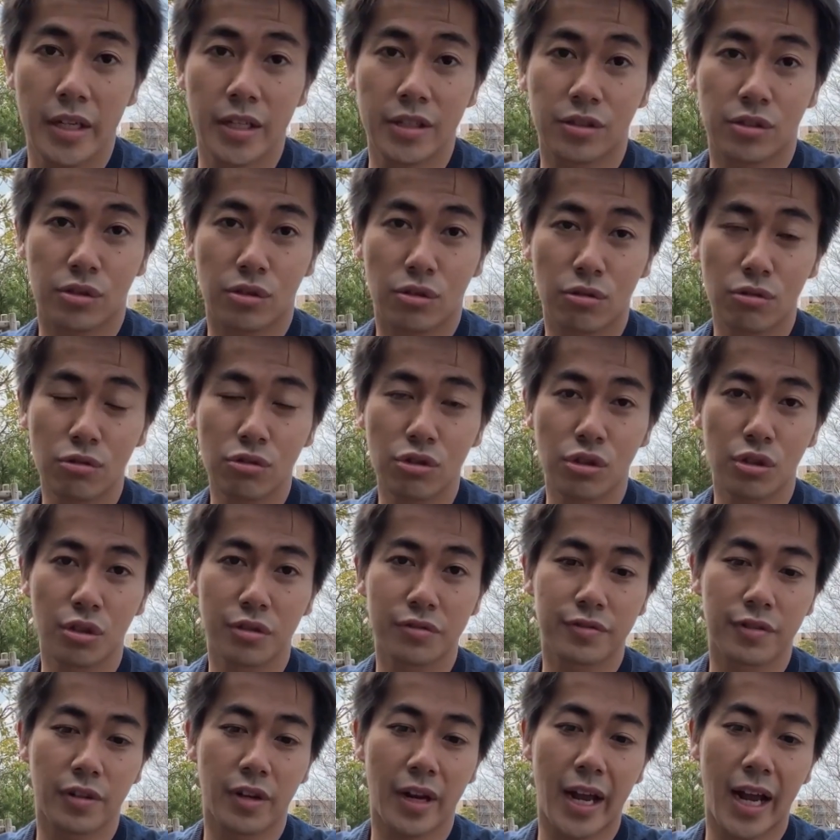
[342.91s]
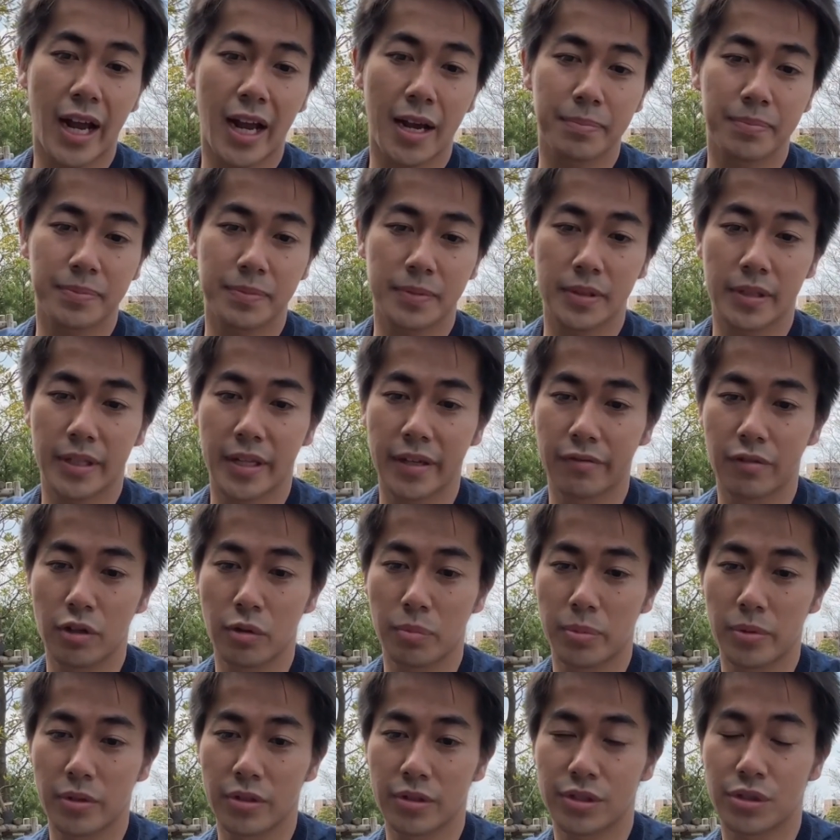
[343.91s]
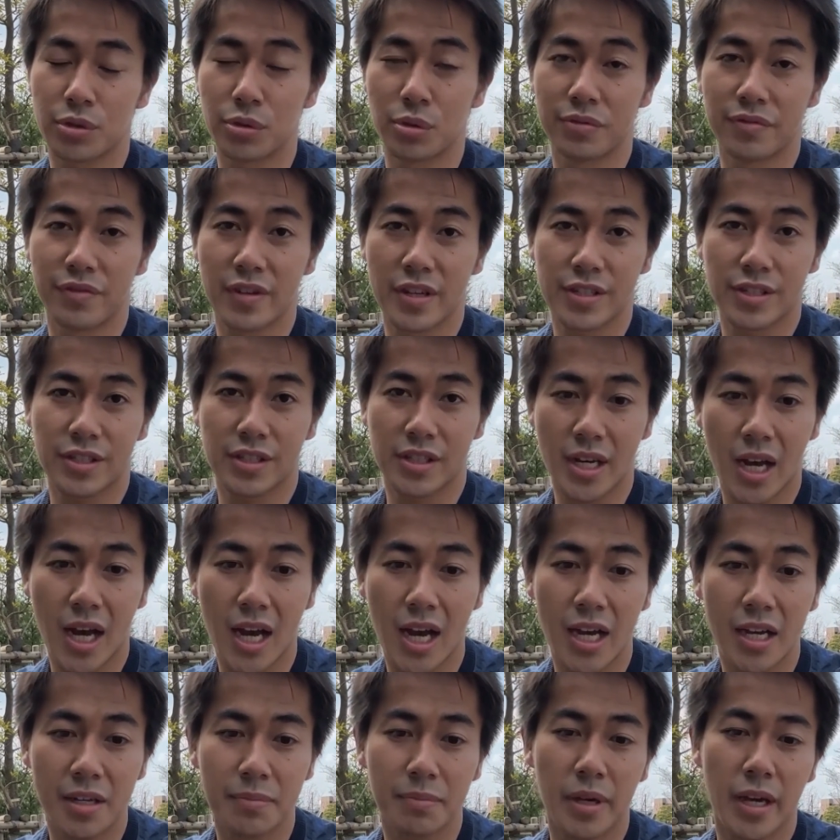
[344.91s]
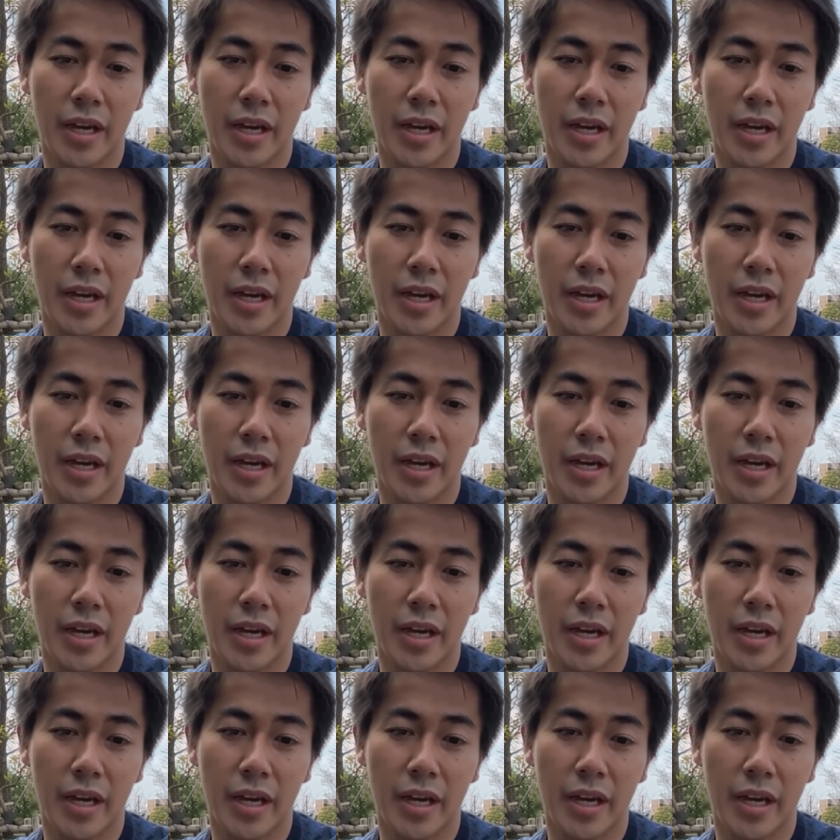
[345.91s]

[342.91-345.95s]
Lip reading: It's crucial for app developers to invest time